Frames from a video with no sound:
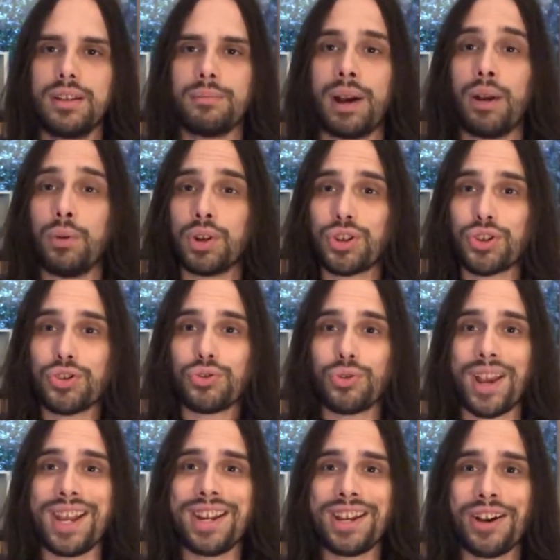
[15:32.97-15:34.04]
by
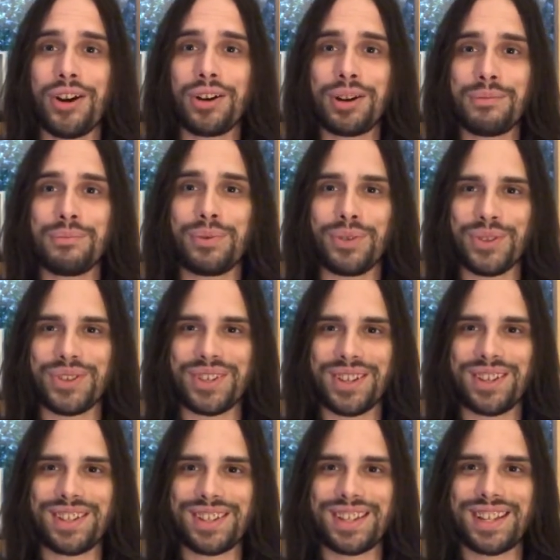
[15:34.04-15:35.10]
restraining our
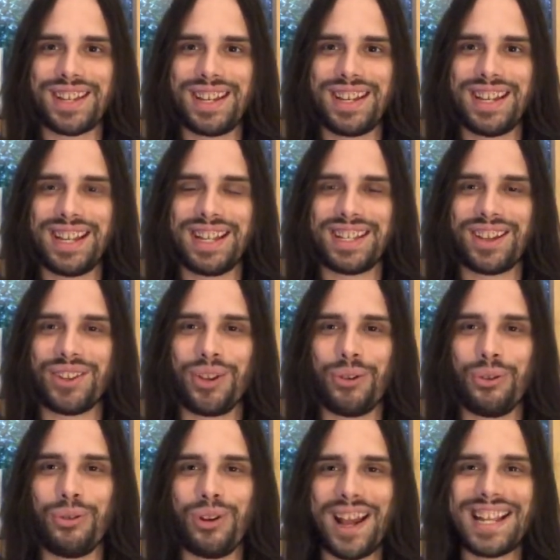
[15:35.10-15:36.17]
impulses until the
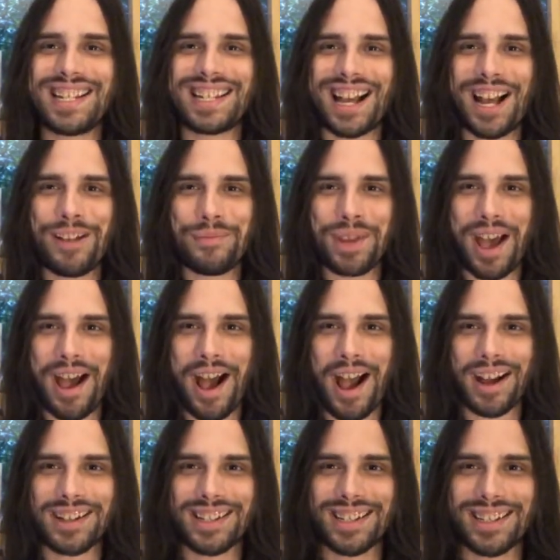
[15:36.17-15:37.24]
right time to
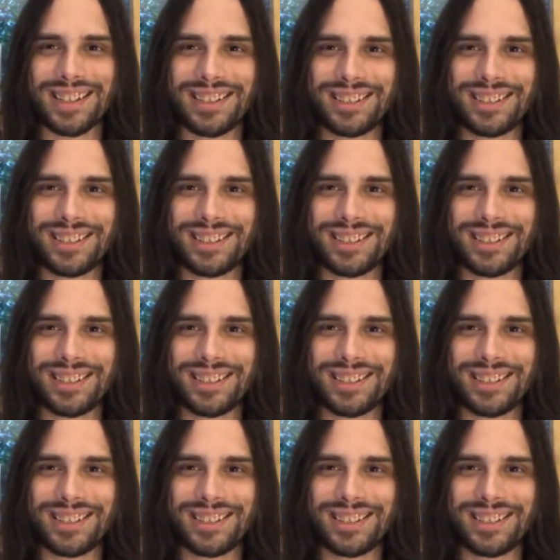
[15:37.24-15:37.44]
act.